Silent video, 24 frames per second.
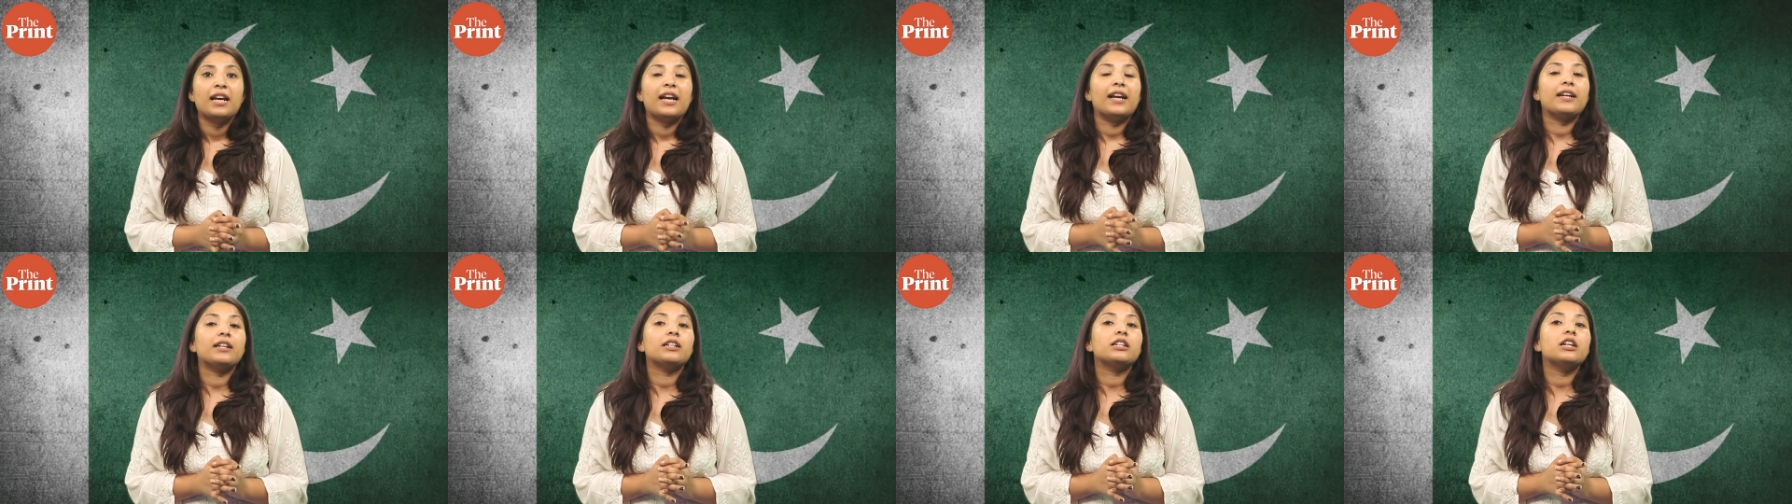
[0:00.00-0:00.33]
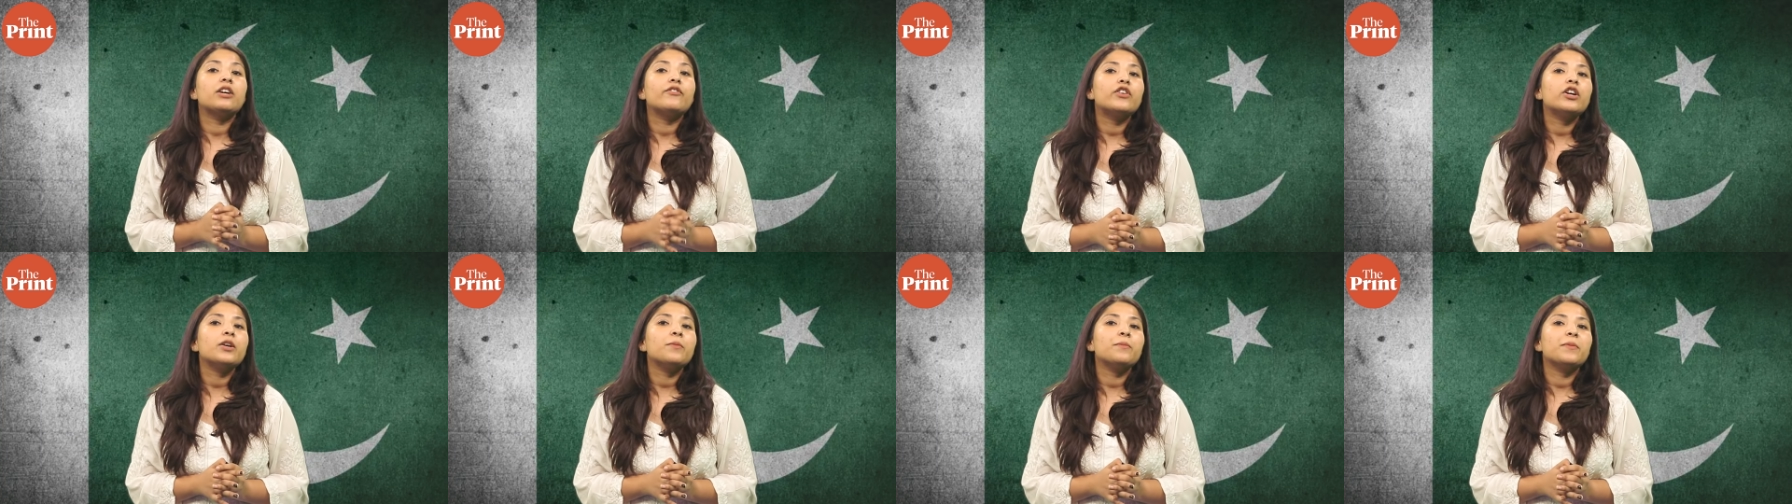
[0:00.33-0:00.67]
and
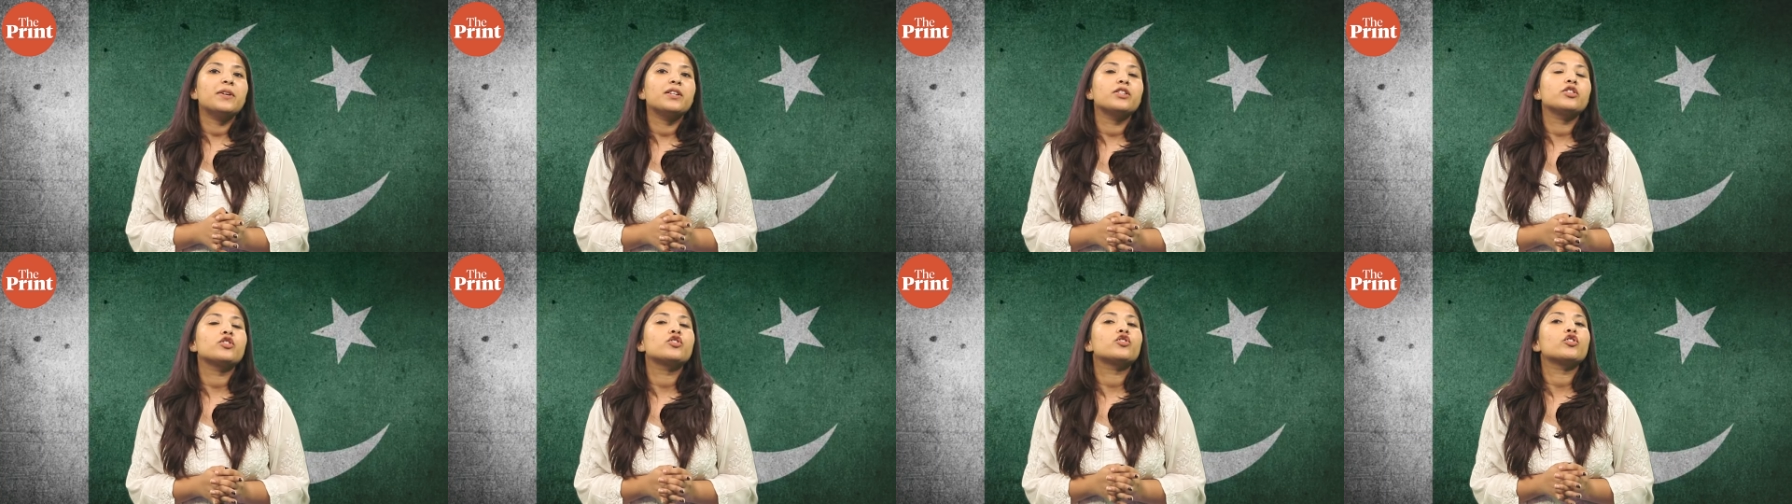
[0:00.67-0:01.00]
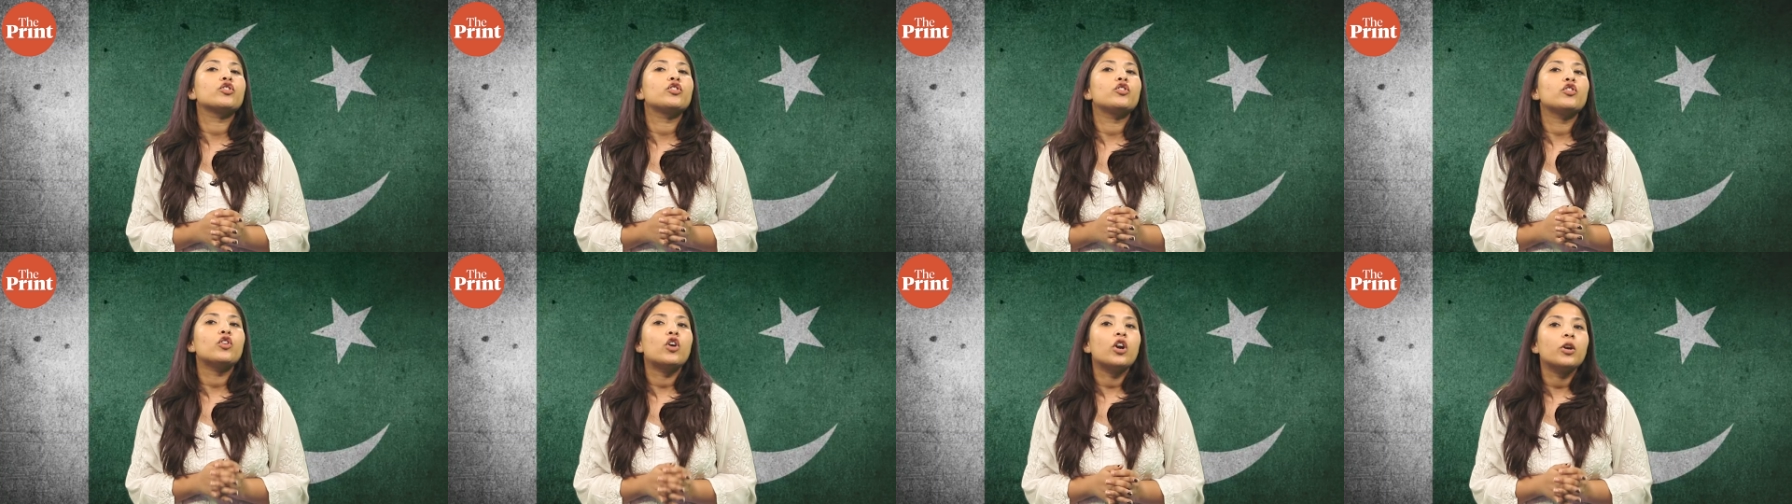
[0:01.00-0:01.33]
governments
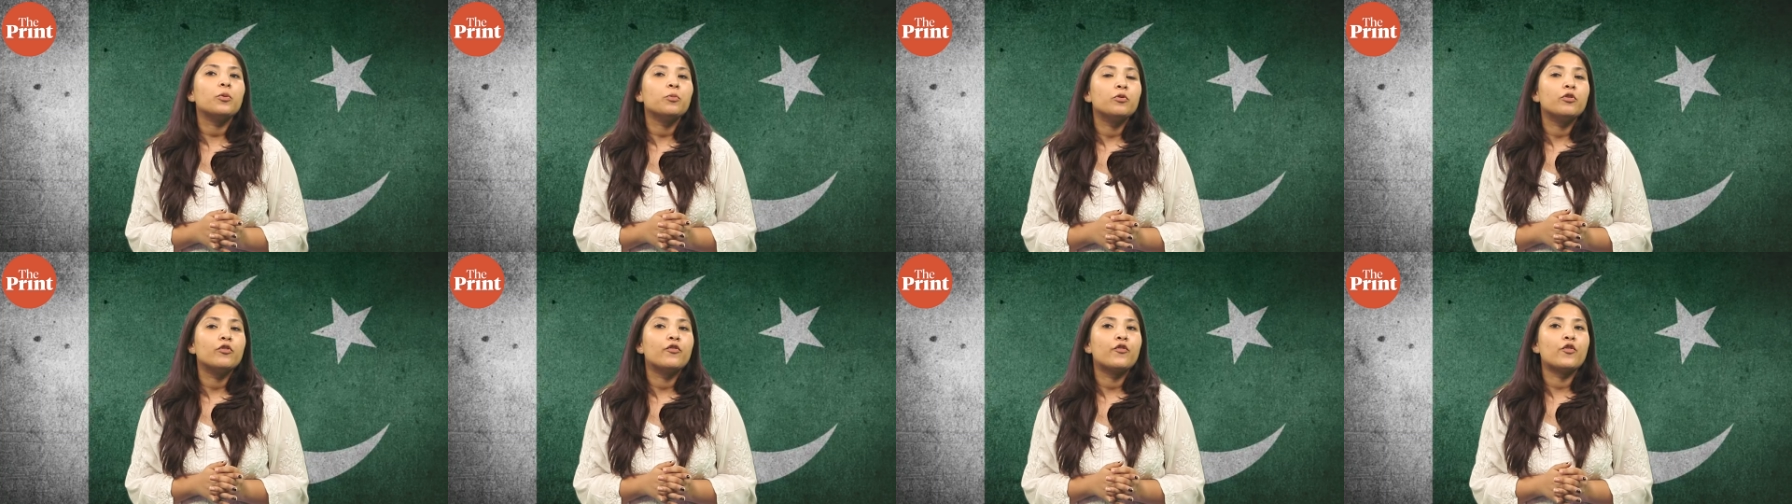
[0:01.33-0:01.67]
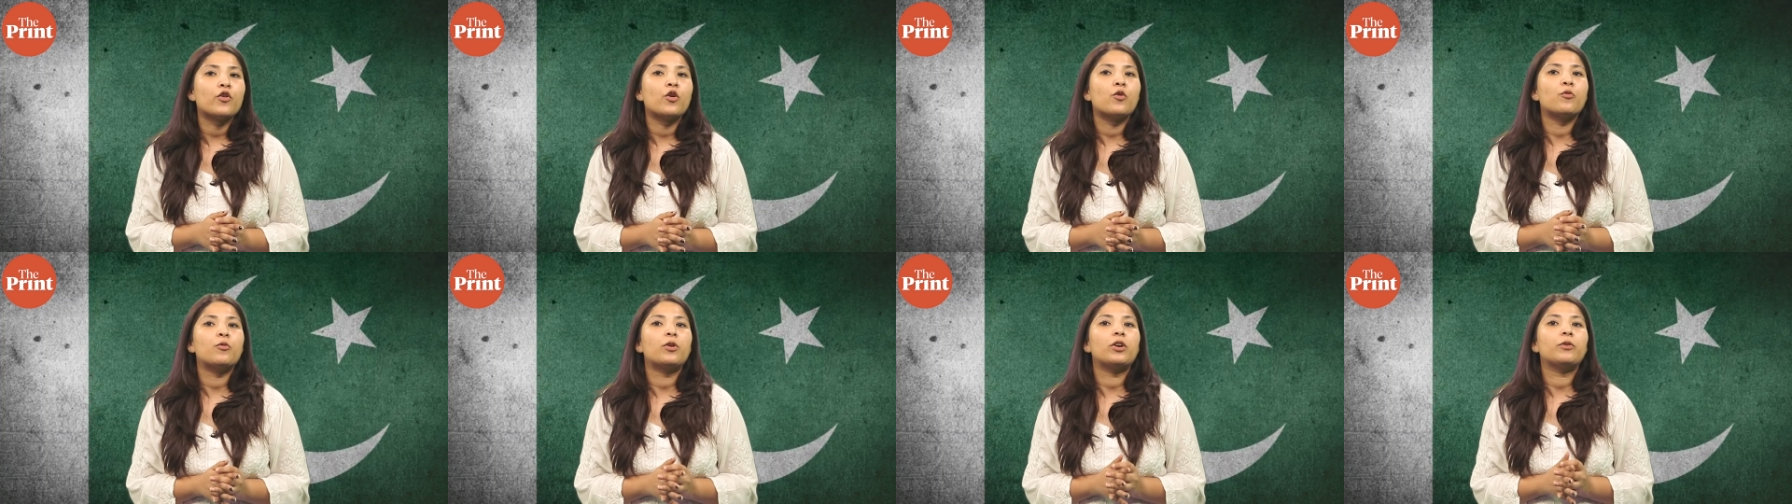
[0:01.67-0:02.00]
should not move
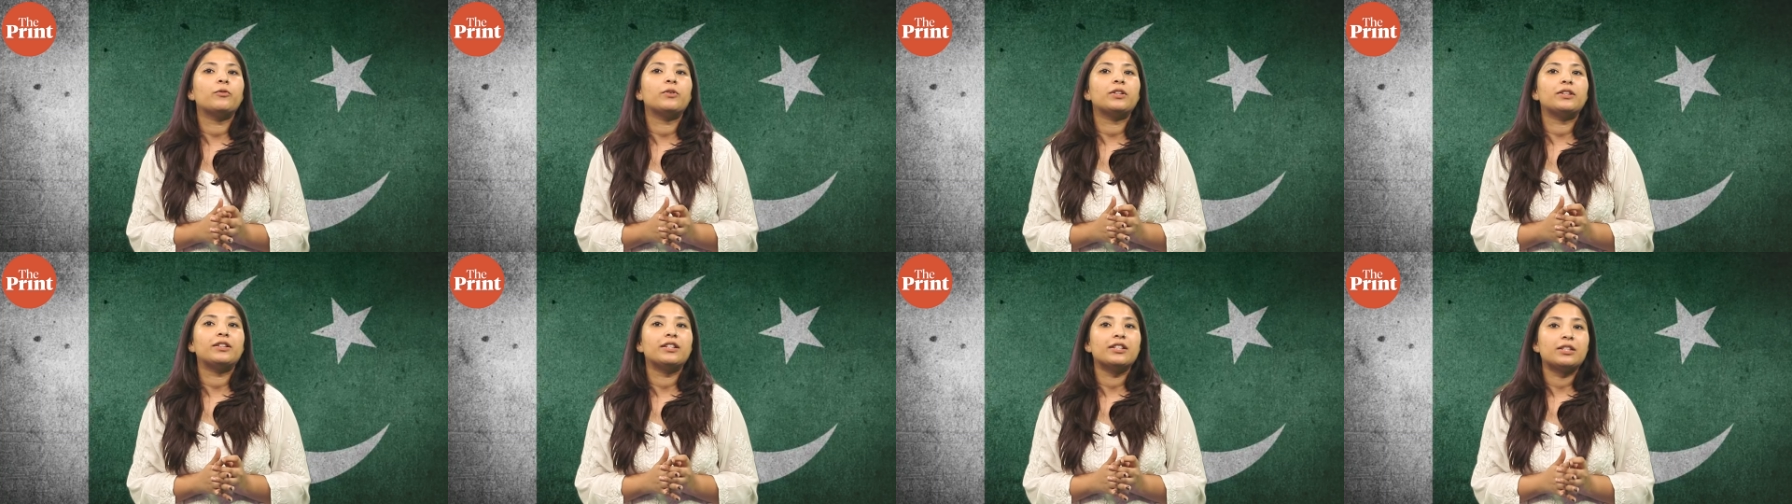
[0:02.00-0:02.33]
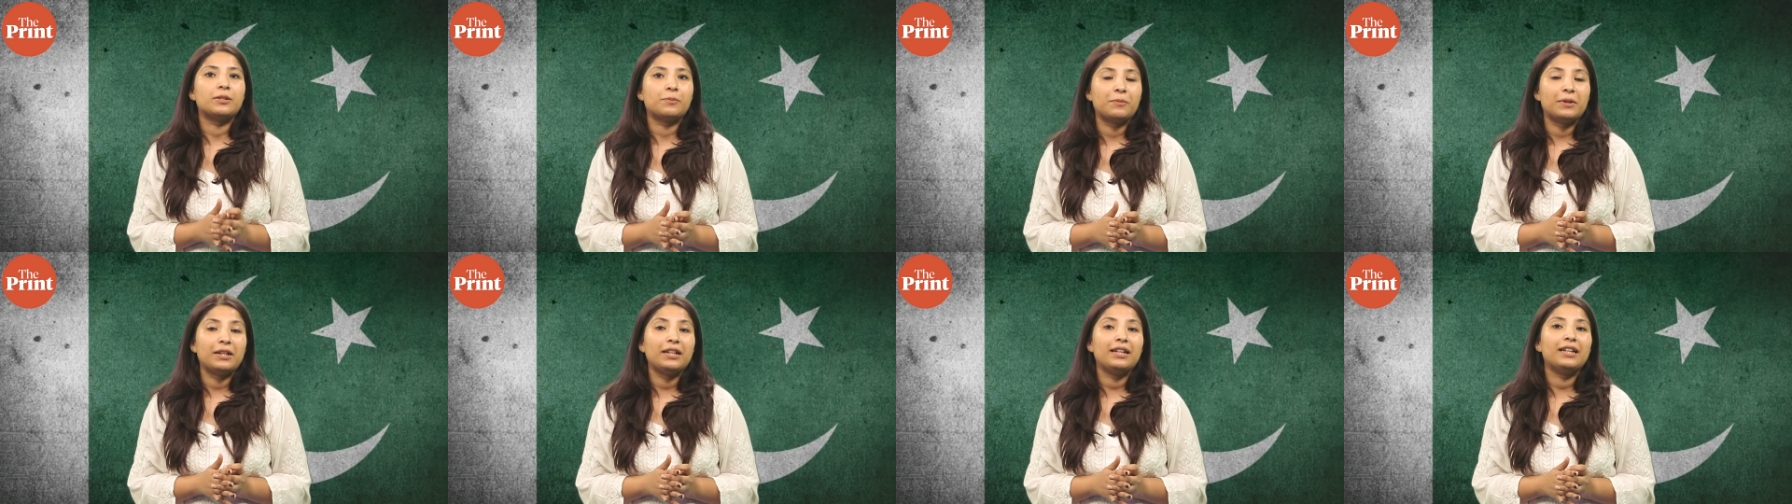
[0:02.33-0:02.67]
forward with
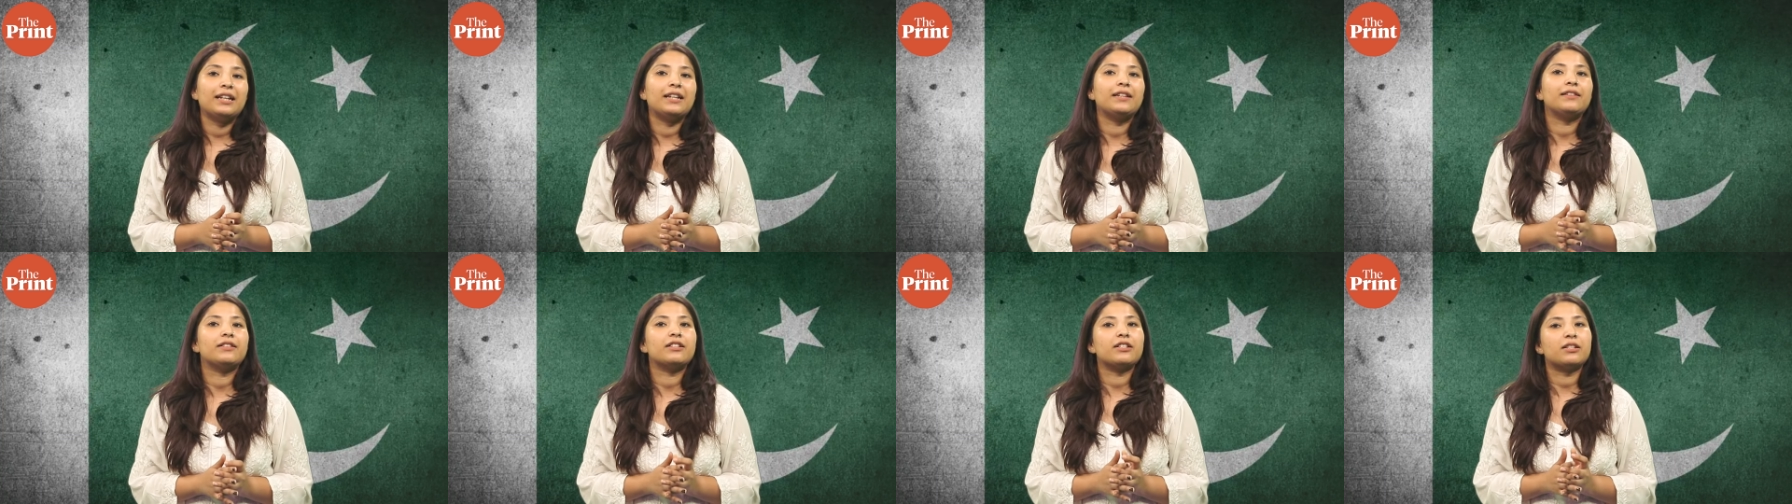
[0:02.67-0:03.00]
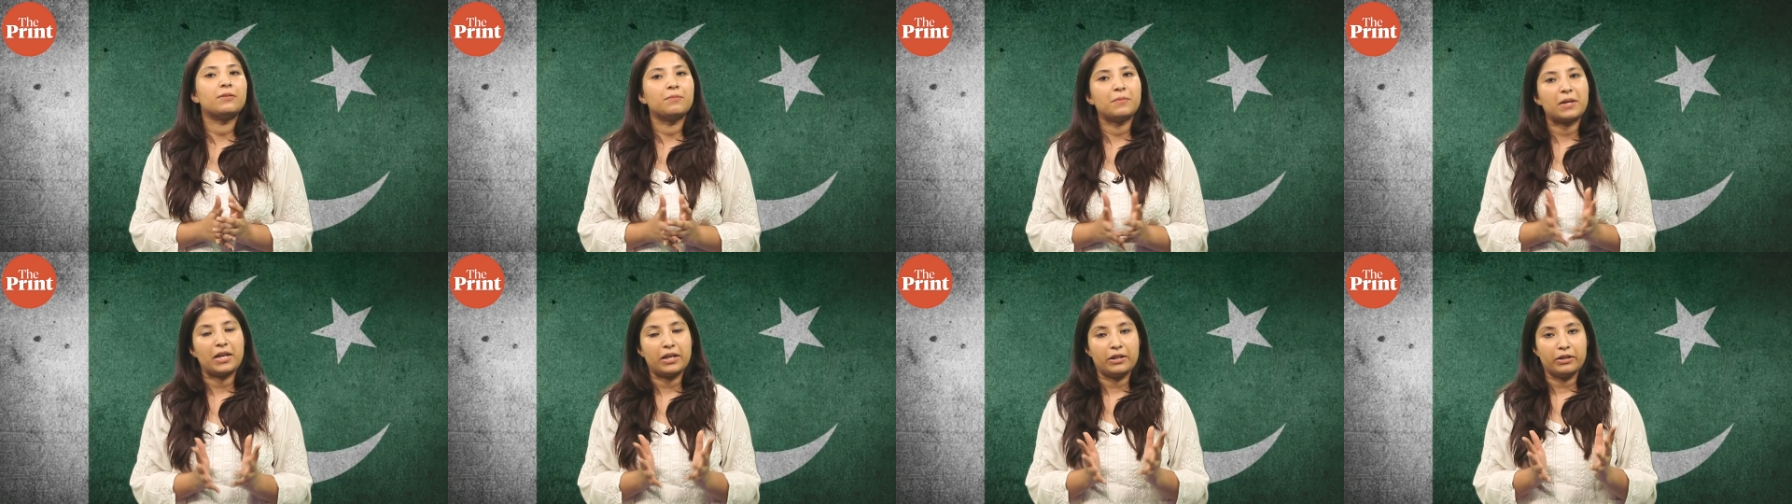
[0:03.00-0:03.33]
this bill in
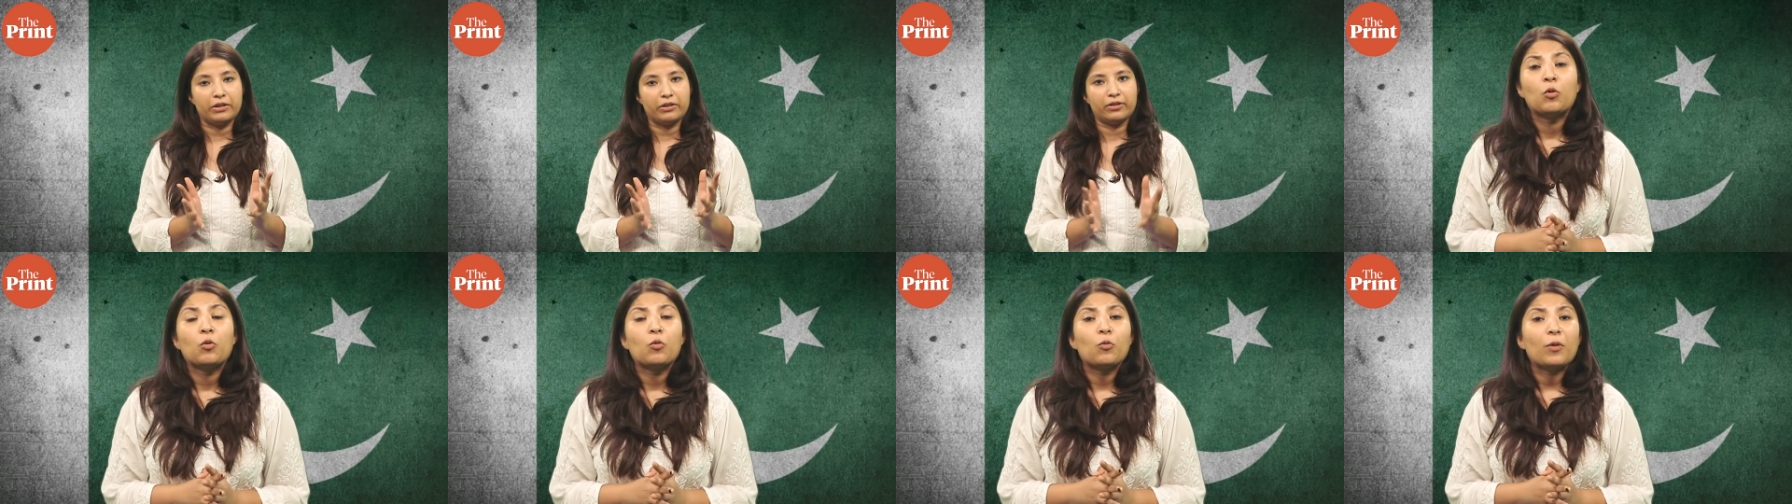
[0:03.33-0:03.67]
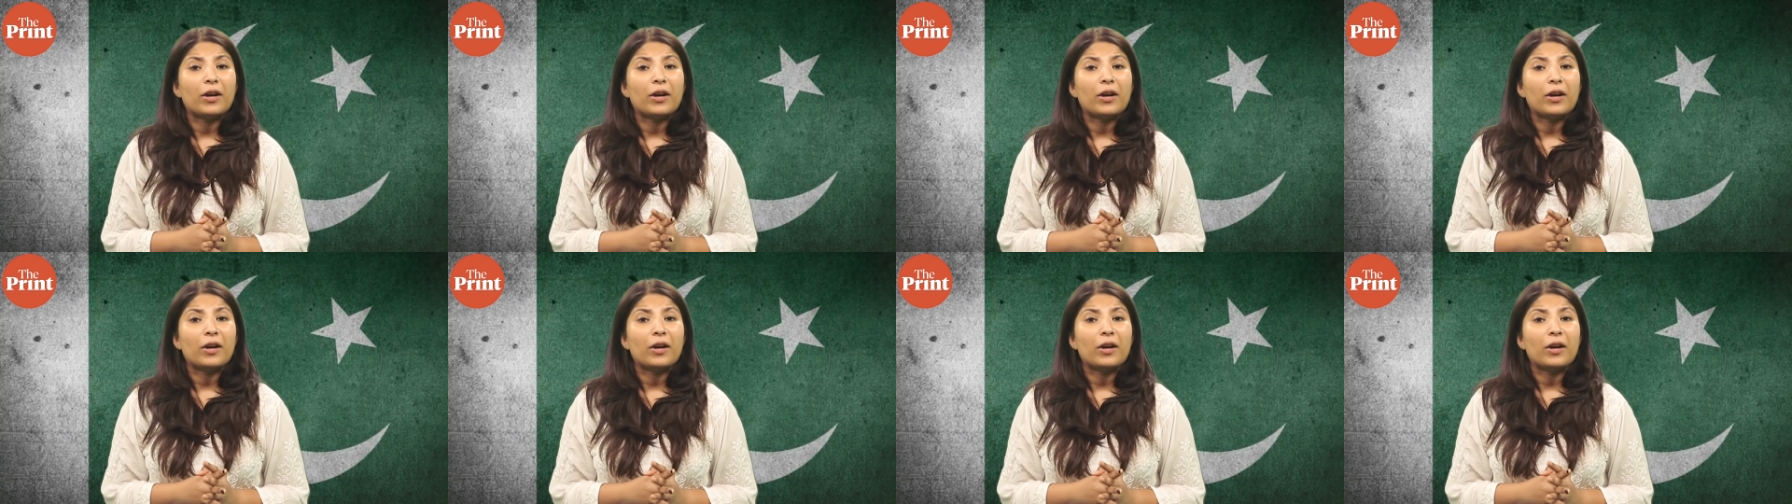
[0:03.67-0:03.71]
this manner.